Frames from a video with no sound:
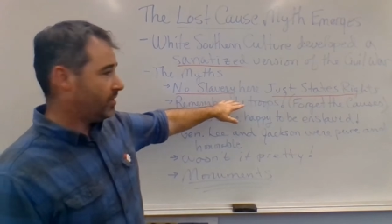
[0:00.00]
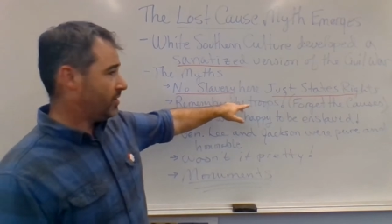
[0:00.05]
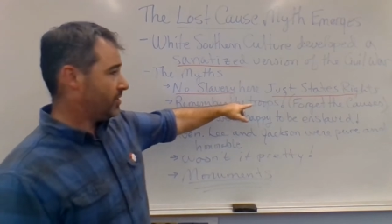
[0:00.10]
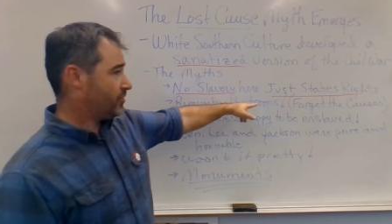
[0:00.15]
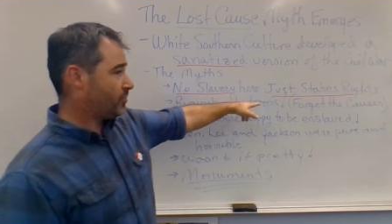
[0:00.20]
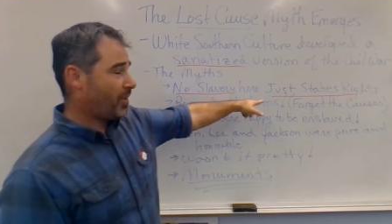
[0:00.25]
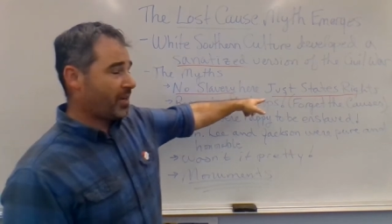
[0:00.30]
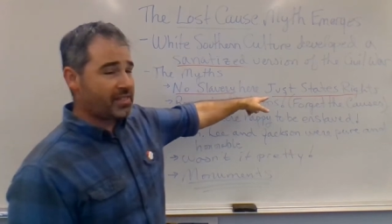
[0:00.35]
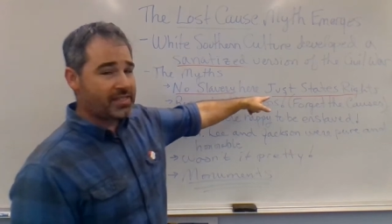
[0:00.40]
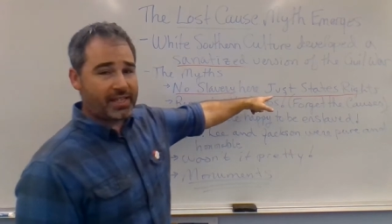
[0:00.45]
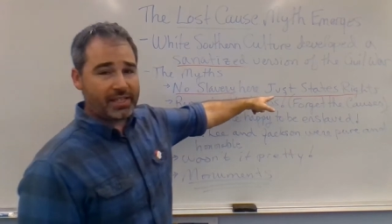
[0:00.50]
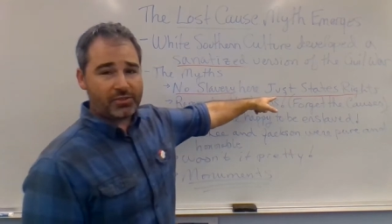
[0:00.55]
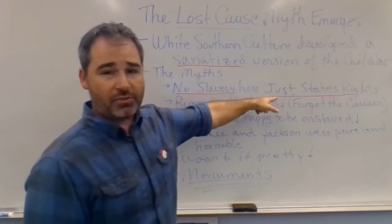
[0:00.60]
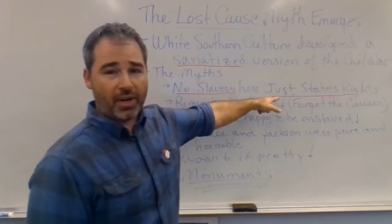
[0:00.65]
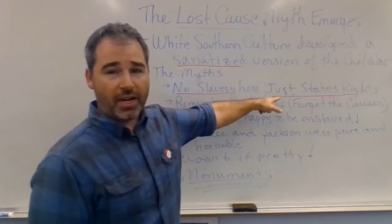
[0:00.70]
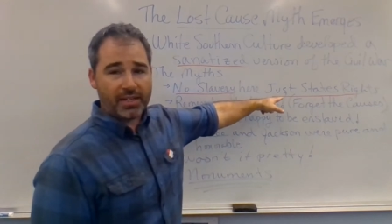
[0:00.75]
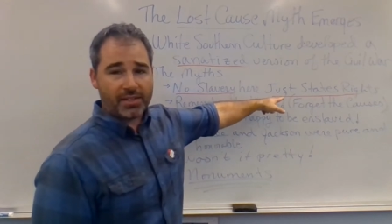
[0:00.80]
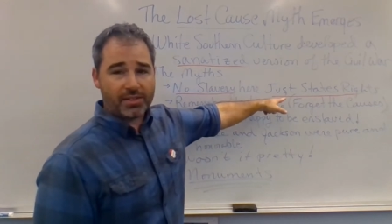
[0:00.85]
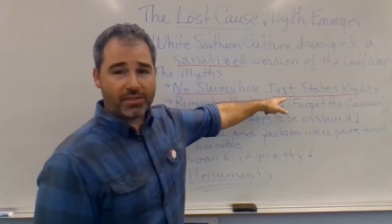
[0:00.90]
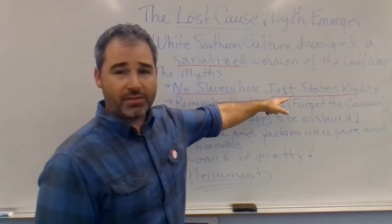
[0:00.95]
It was about states'
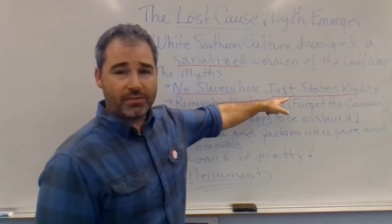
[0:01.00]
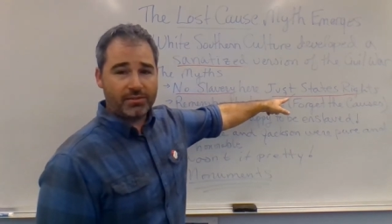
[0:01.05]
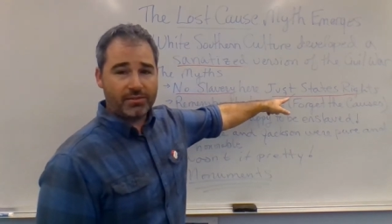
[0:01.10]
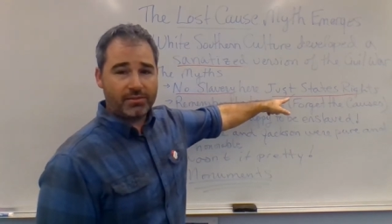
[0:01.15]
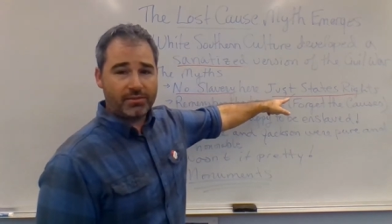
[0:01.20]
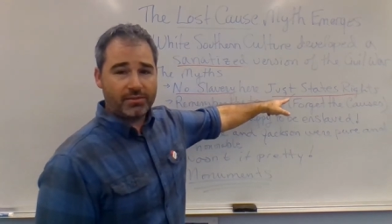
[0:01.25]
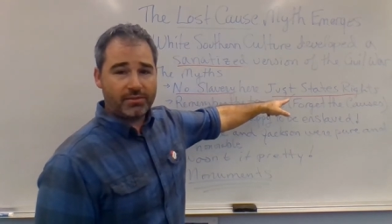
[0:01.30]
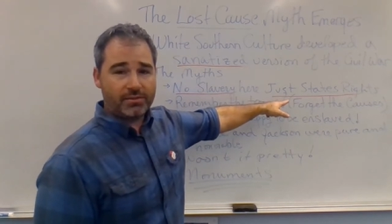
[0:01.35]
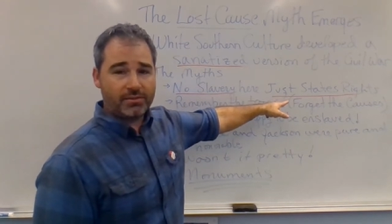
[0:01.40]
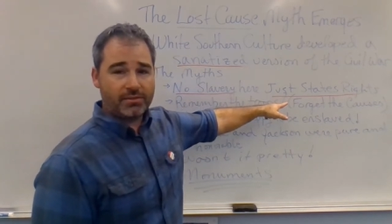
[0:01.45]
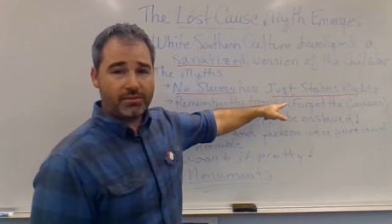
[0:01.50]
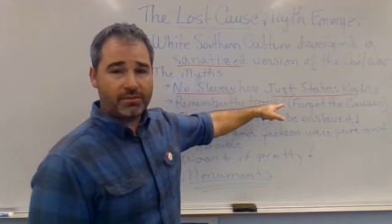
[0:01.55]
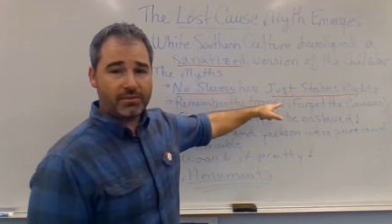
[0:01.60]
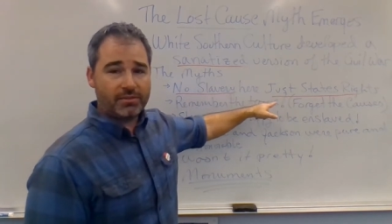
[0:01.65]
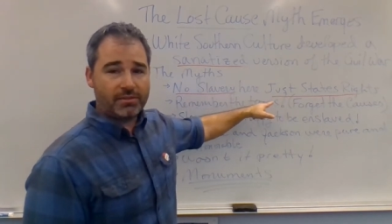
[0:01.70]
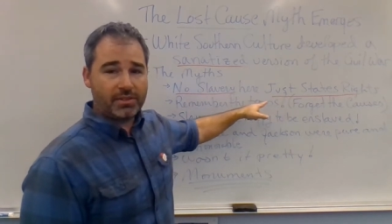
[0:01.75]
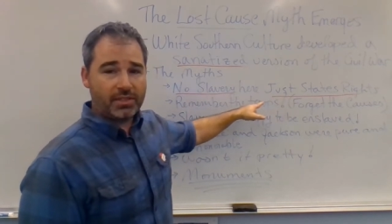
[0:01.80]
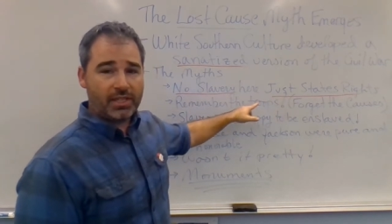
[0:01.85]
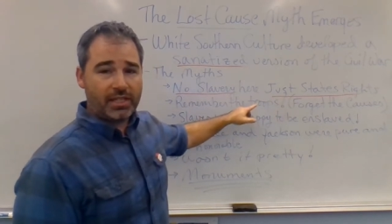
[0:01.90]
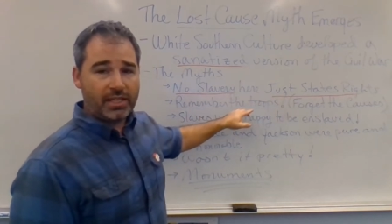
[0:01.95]
rights,
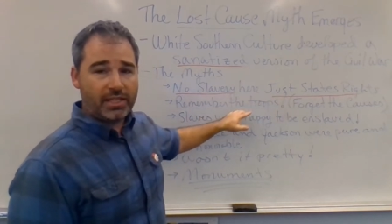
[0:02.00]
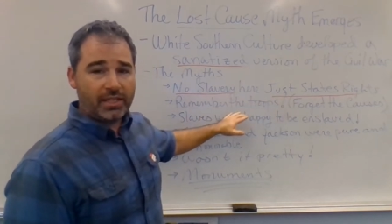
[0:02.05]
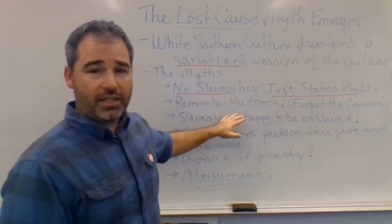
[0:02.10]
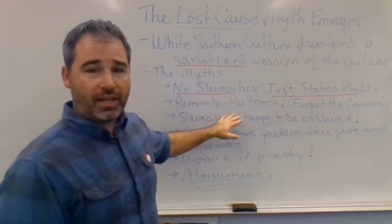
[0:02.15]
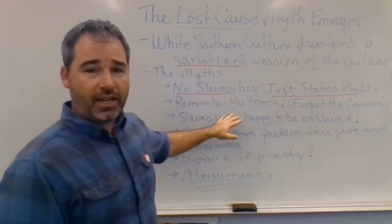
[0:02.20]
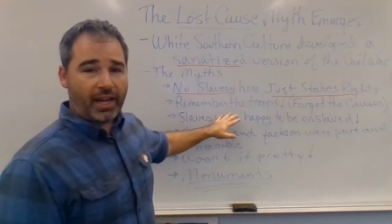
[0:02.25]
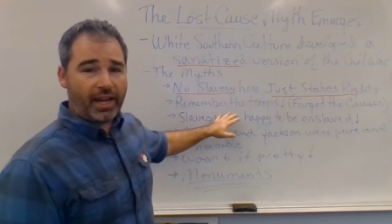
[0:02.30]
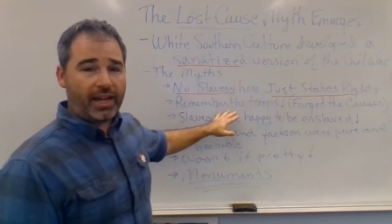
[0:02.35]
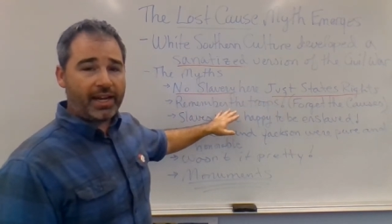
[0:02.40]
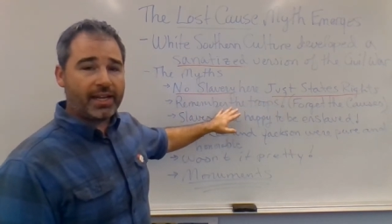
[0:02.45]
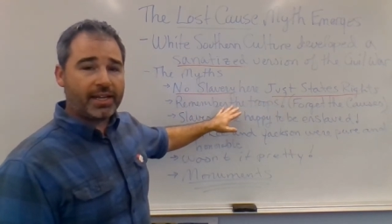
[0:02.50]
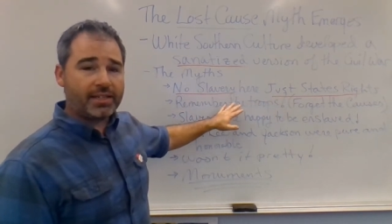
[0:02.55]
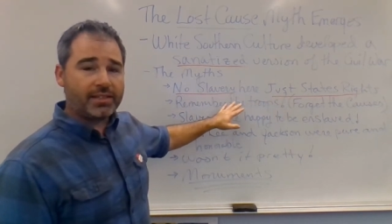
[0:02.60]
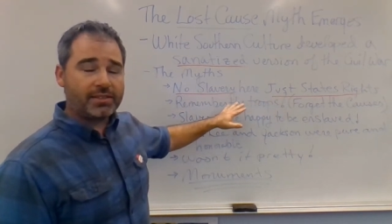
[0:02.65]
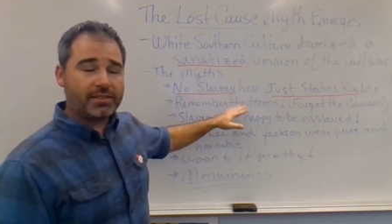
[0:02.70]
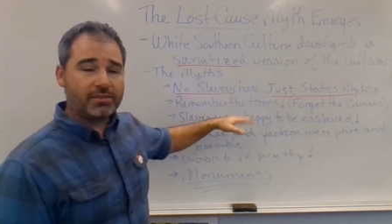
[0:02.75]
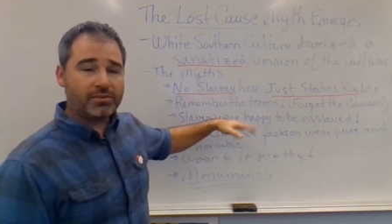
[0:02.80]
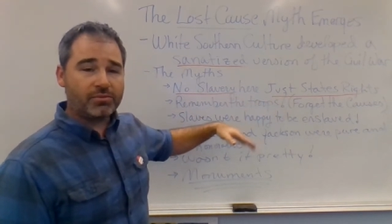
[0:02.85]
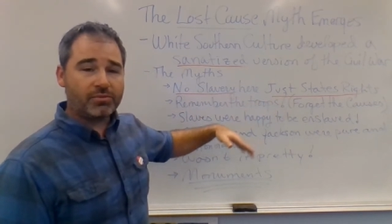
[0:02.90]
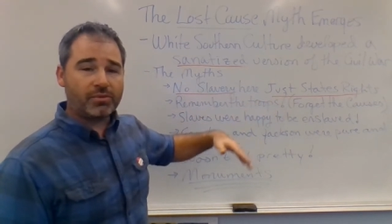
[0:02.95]

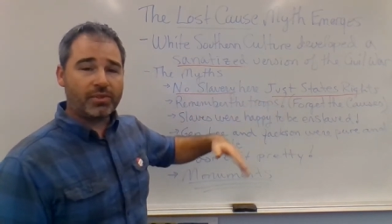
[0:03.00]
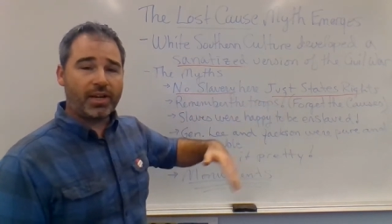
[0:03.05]
and